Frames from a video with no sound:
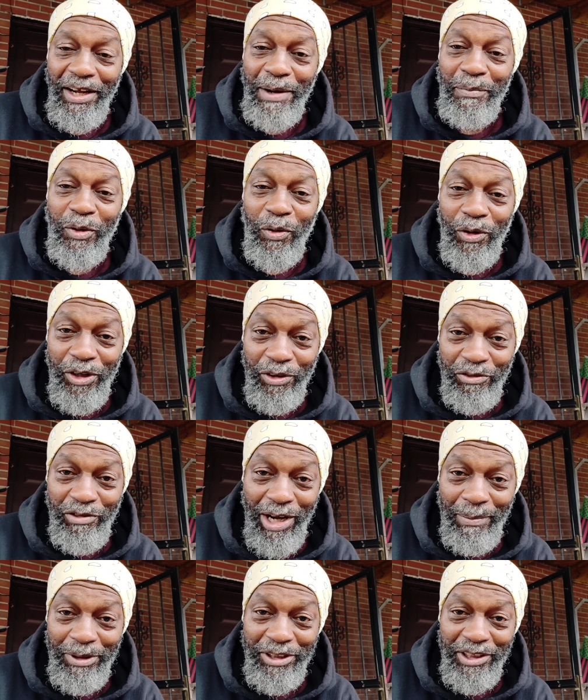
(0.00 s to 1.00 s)
I'm an audio
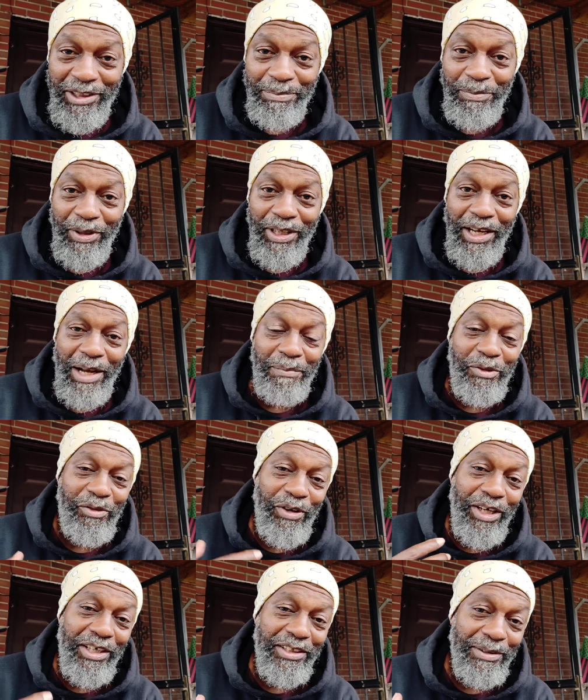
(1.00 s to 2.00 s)
dramatist, but I'm
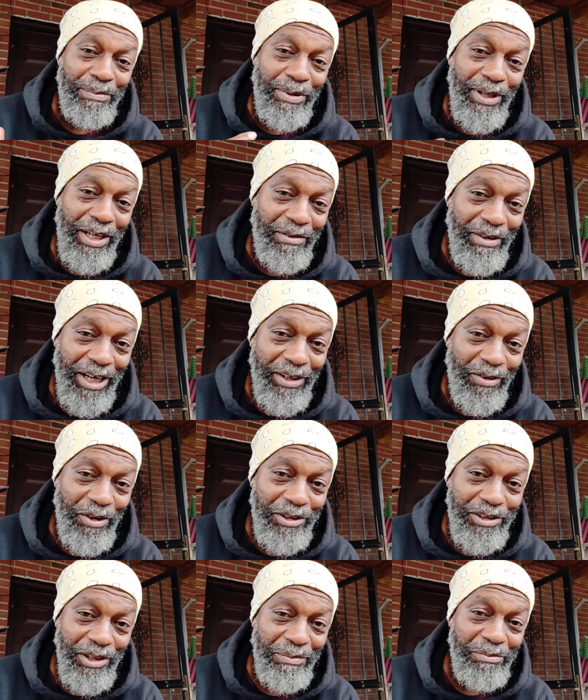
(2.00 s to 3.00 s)
trained as a playwright.
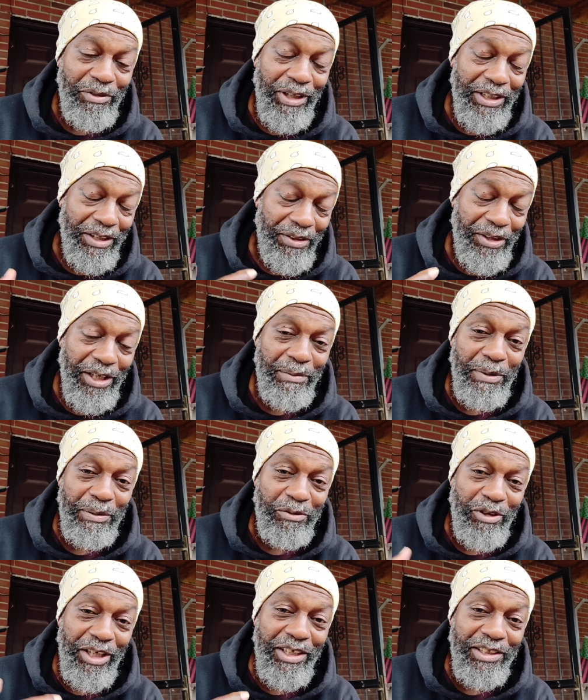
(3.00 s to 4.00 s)
Also, I'm trained in theater, but
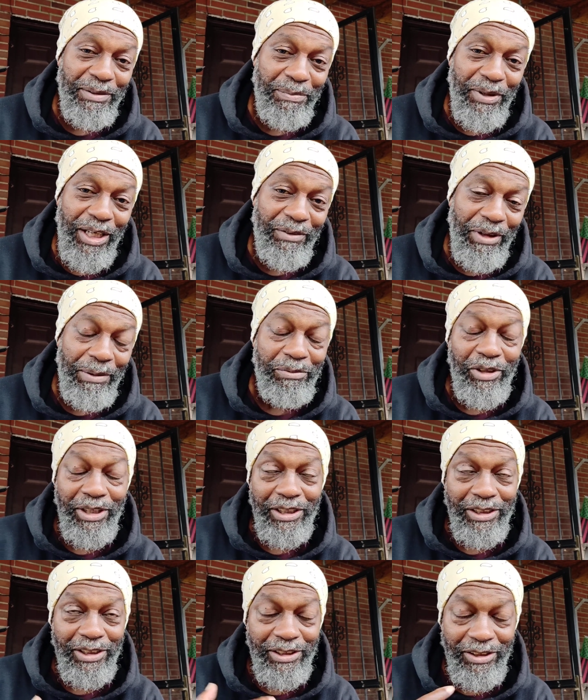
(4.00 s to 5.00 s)
I'm trained as a playwright. I'm
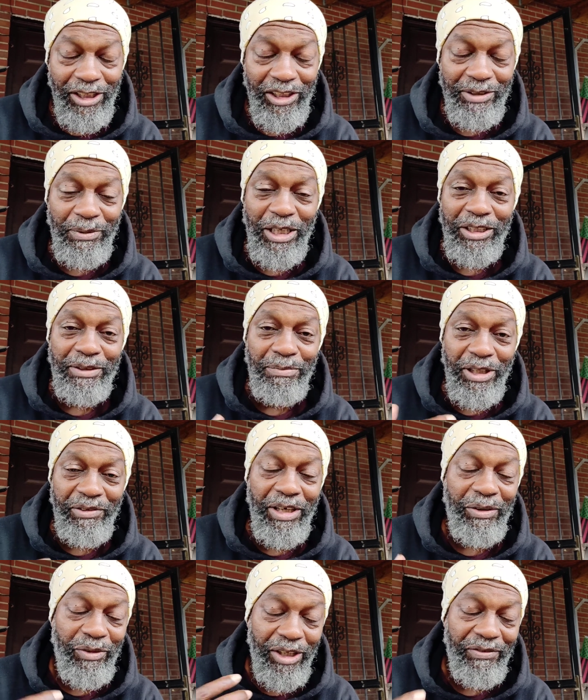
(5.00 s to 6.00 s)
trained as a stage manager,
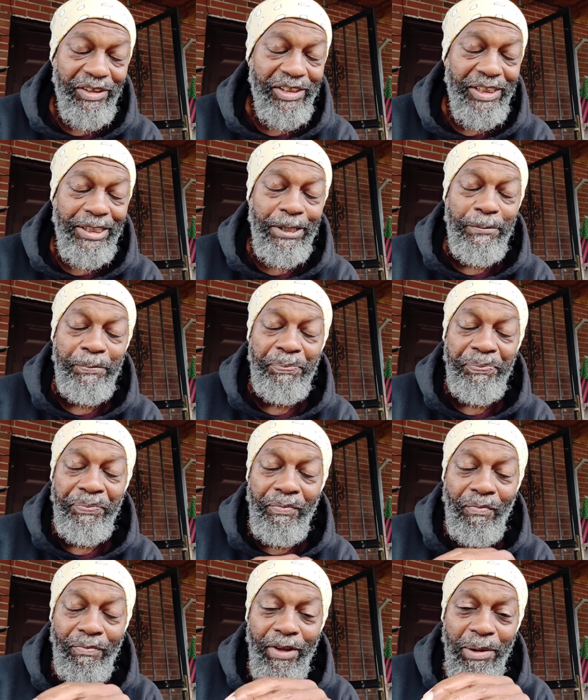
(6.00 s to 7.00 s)
playwright, whatever.
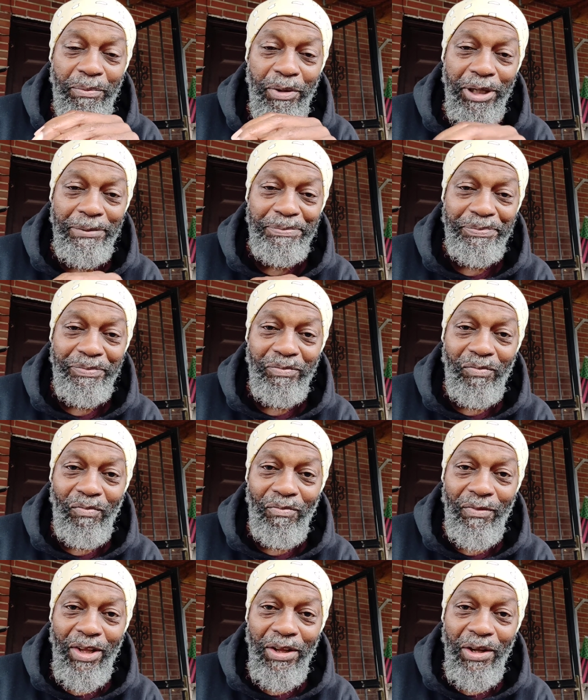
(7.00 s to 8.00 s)
But
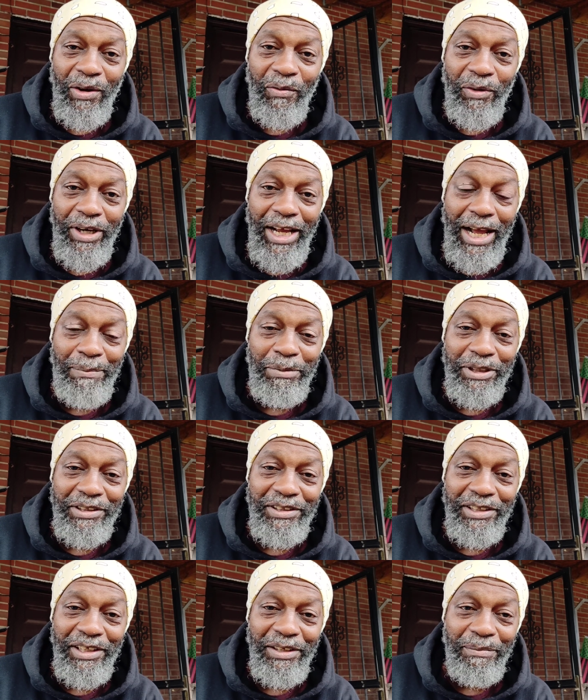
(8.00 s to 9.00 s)
what
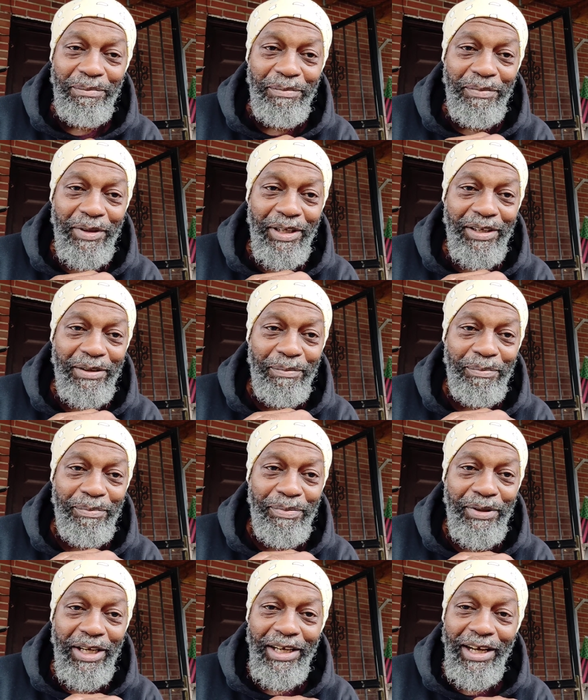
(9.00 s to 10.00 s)
happens in a in a
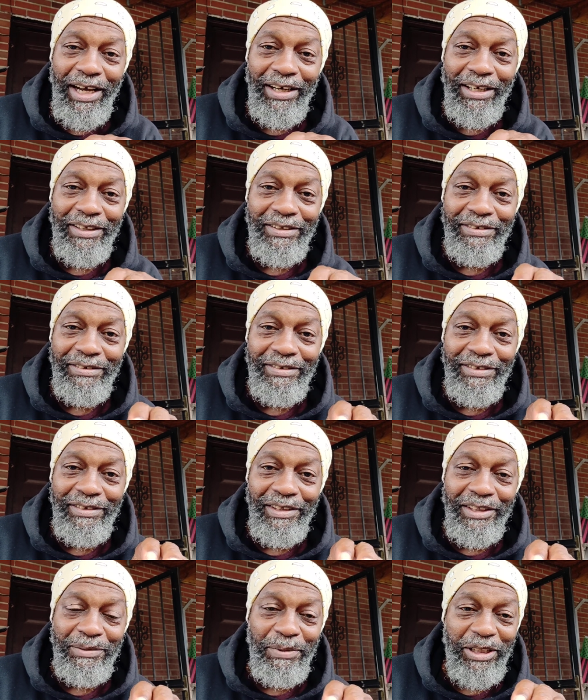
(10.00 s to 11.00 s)
play? I let
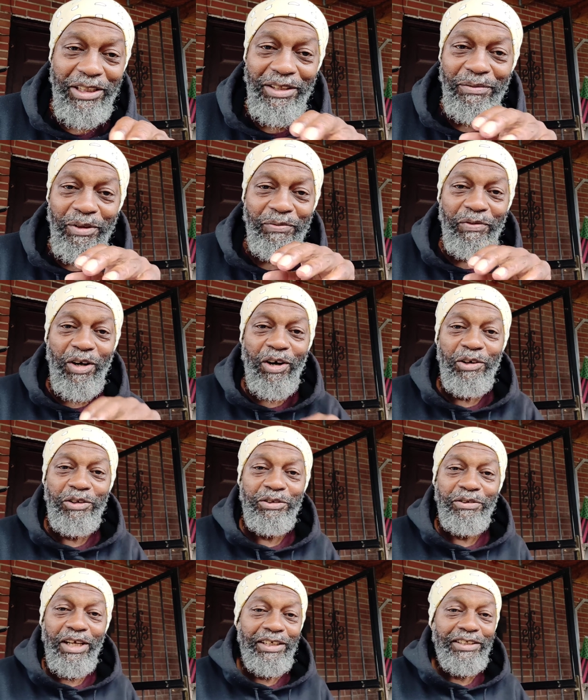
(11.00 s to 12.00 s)
especially with
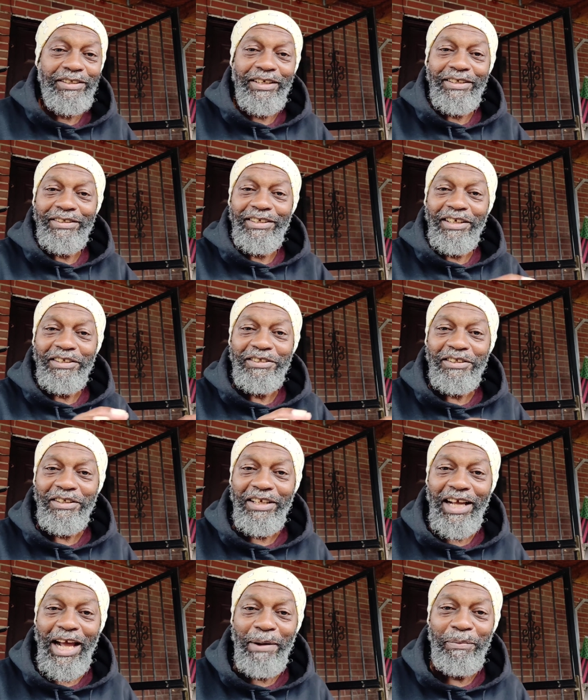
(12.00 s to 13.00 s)
rehearsal, I just let things
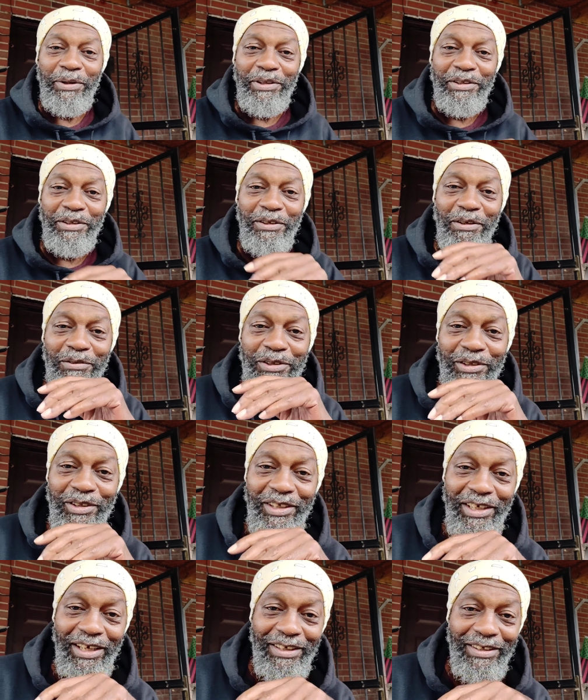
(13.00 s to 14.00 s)
happen, you know, so
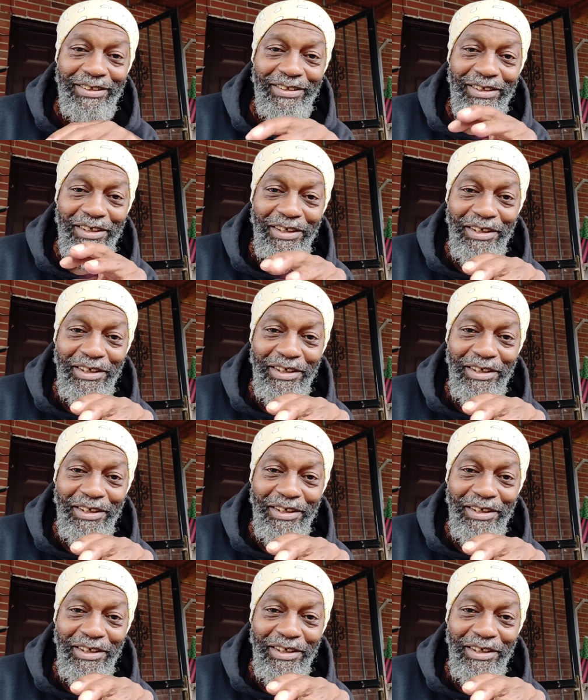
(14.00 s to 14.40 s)
that I could